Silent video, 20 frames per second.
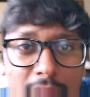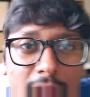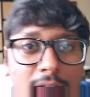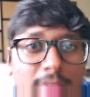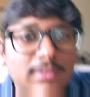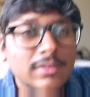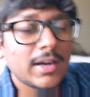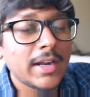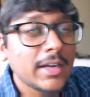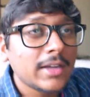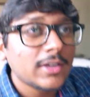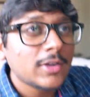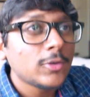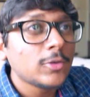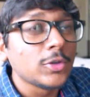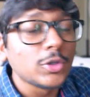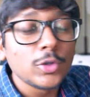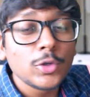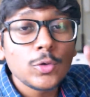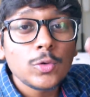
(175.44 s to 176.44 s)
is right now
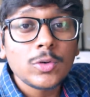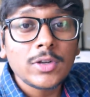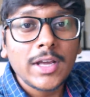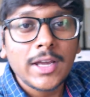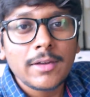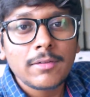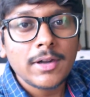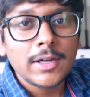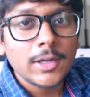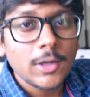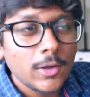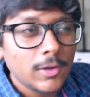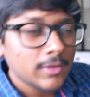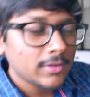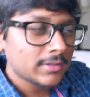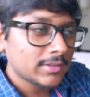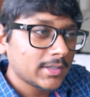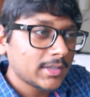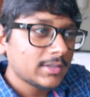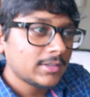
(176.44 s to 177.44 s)
new Taiwan
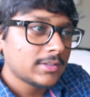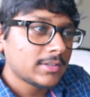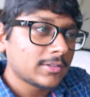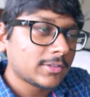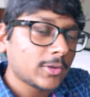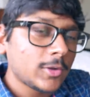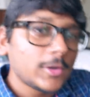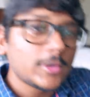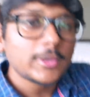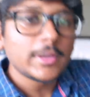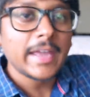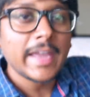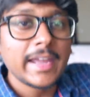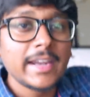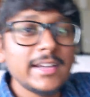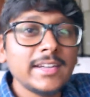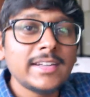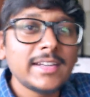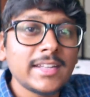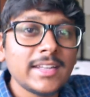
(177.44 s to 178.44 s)
dollars guys it's called
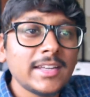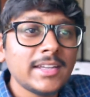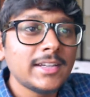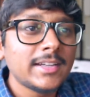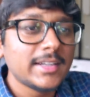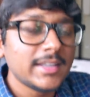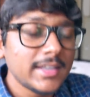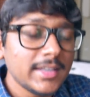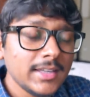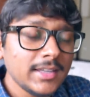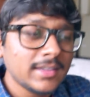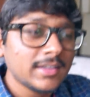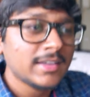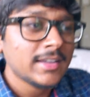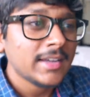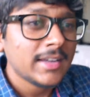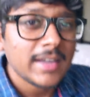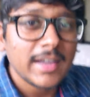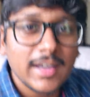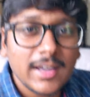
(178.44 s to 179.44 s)

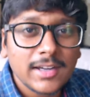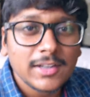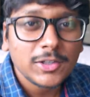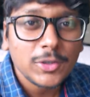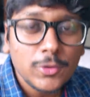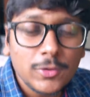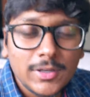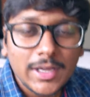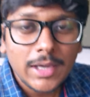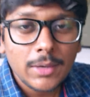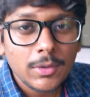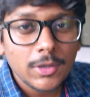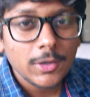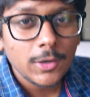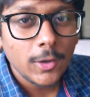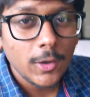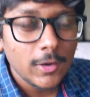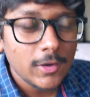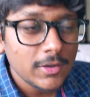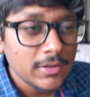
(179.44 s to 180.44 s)
NTD uh, new Taiwan
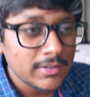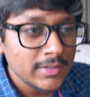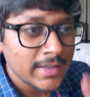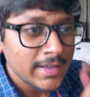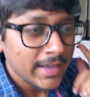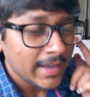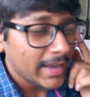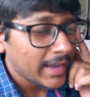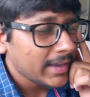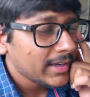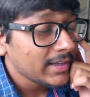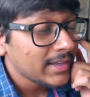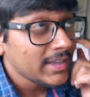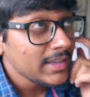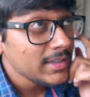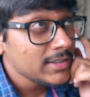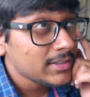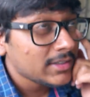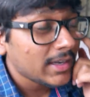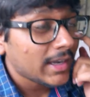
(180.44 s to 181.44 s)
dollars and
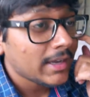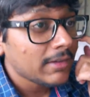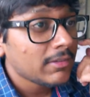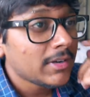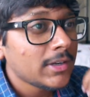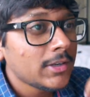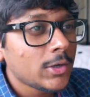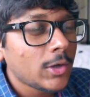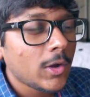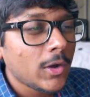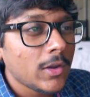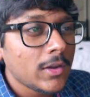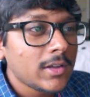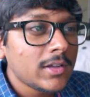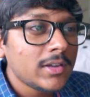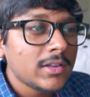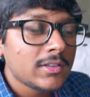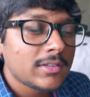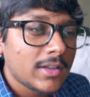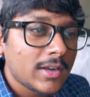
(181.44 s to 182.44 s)
each Taiwan dollar is